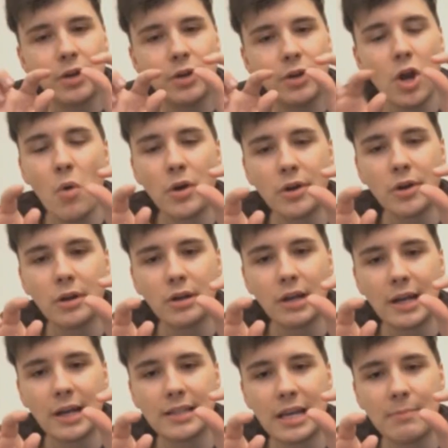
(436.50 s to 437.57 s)
No one can look
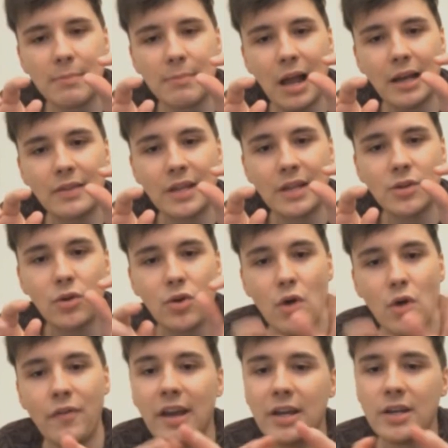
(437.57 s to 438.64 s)
like Zayn Malik, that's not your
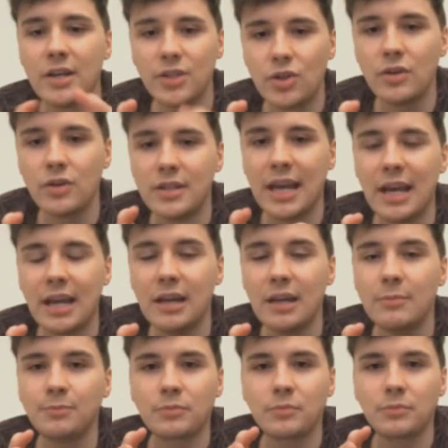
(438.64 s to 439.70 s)
fault. It is true,
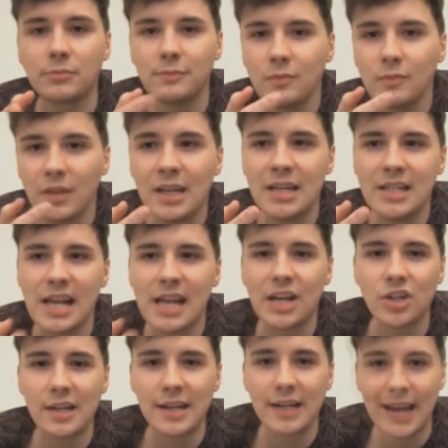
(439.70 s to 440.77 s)
Zayn is
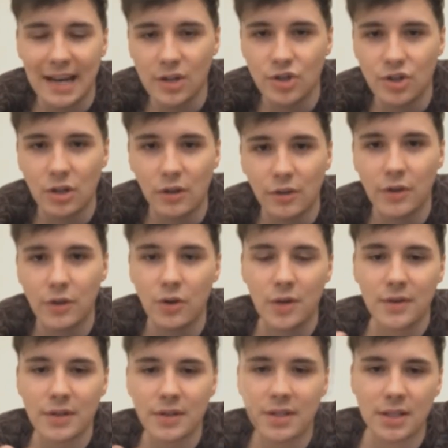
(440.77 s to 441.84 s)
actually an angel that none
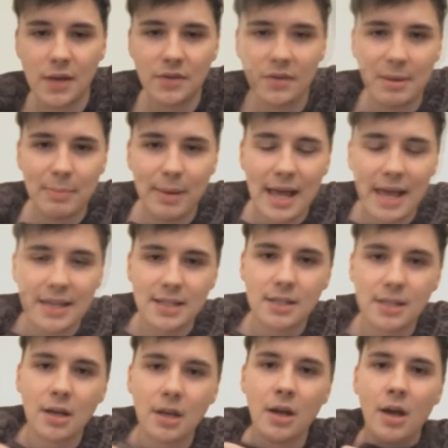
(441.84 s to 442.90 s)
of us deserve to be
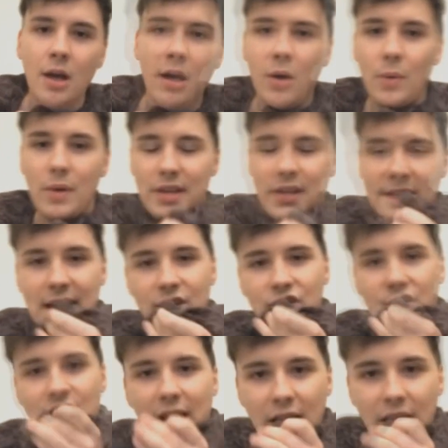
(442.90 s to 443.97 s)
blessed with his
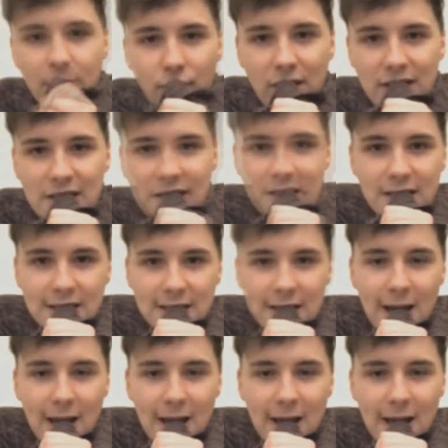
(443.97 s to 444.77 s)
angelic presence.